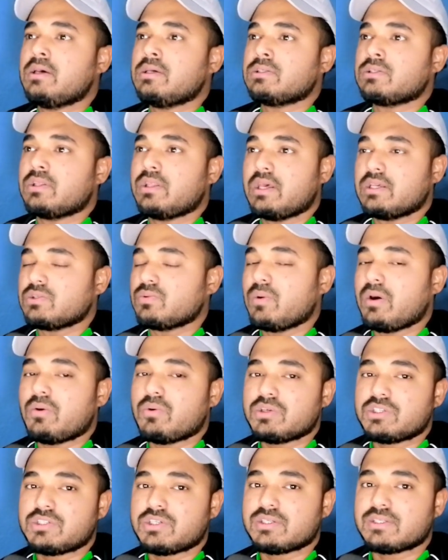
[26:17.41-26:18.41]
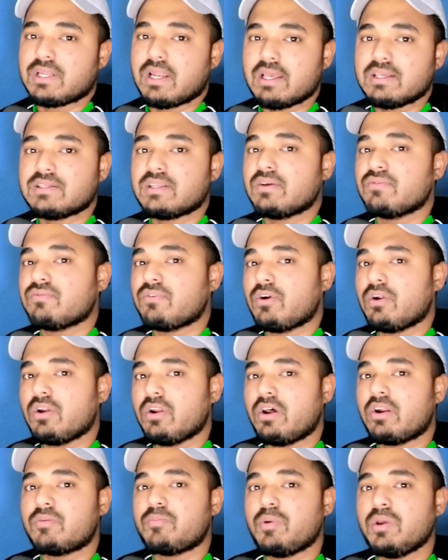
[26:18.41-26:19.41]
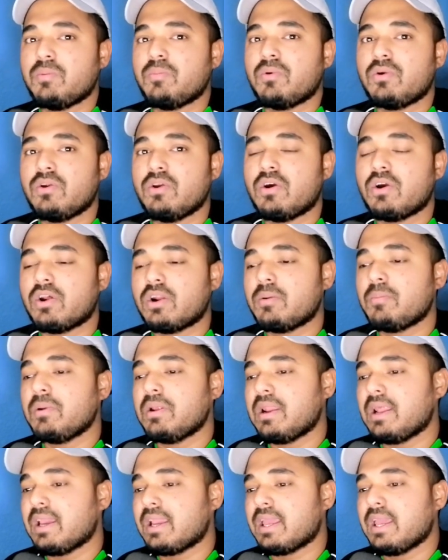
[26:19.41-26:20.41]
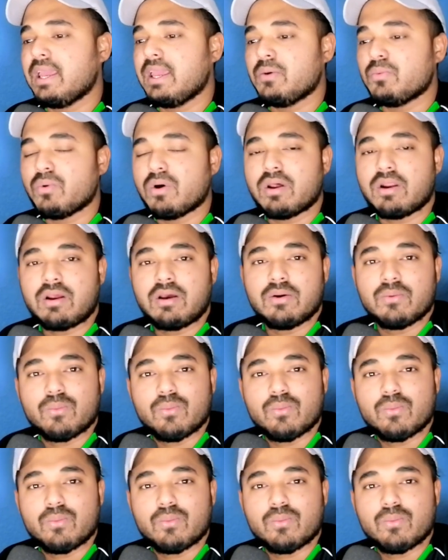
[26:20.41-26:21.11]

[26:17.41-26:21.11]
So that's why I was just listening. For a lot of people, you're going to be like, hey, what?